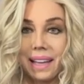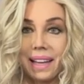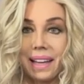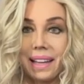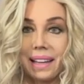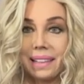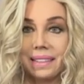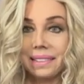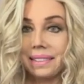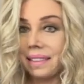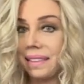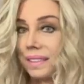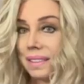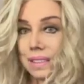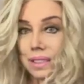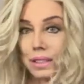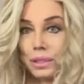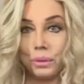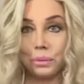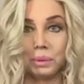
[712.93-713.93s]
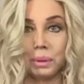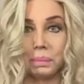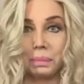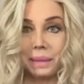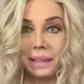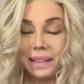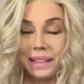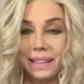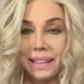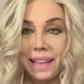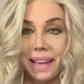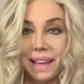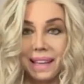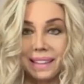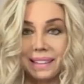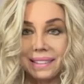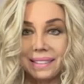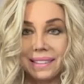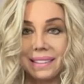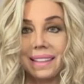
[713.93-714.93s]
And until we meet
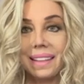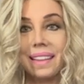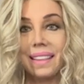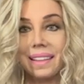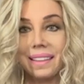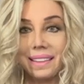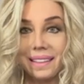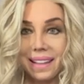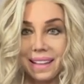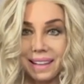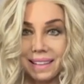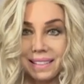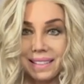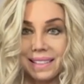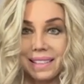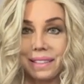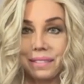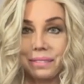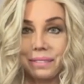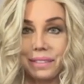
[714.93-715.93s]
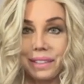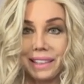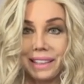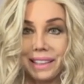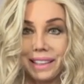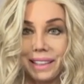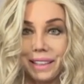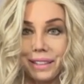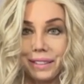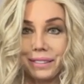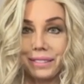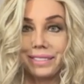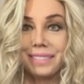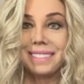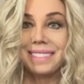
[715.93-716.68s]
again in the next video.